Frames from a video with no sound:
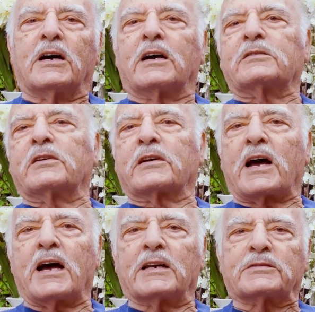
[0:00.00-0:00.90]
at the
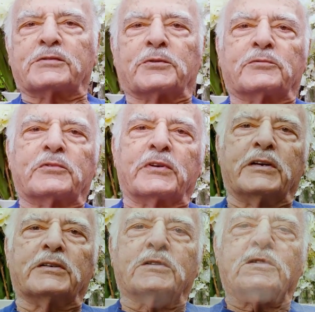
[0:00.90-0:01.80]
college over
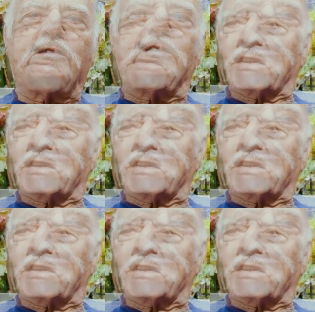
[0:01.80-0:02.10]
here.